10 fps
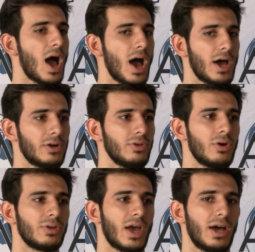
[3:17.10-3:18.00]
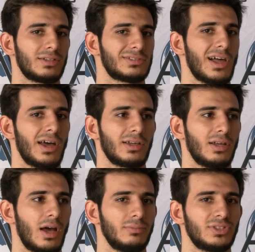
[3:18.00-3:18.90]
I don't know yet. Like,
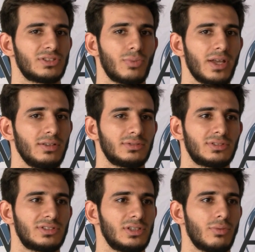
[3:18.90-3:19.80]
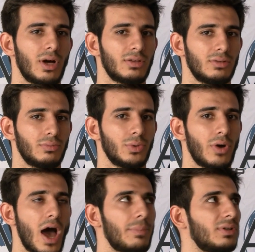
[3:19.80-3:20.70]
I'm just waiting to see what will
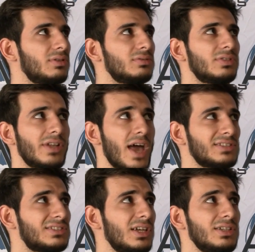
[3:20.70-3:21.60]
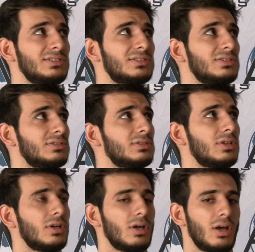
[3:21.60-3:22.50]
happen in the next days,
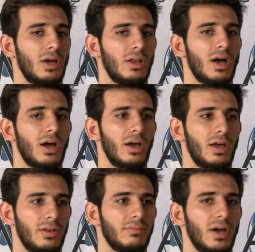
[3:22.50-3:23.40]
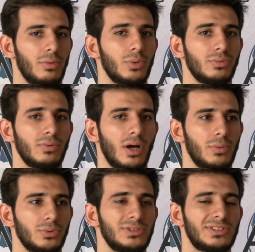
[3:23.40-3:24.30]
and I
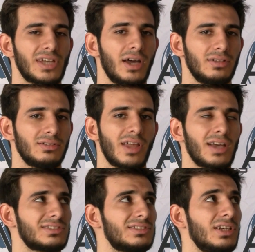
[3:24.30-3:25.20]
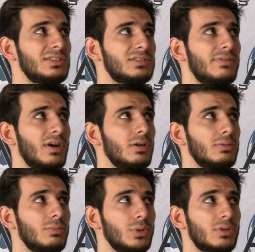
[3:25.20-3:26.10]
will decide in the next days if I
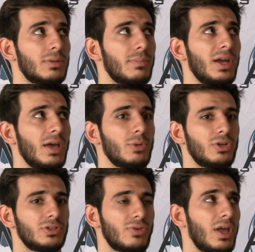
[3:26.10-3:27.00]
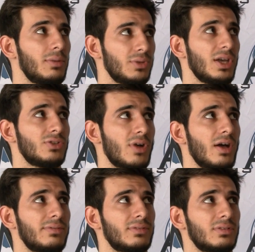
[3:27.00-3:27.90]
will keep my name on an NBA
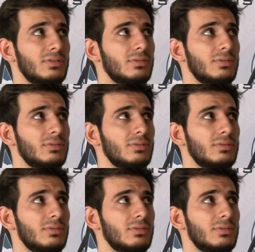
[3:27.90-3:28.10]
draft.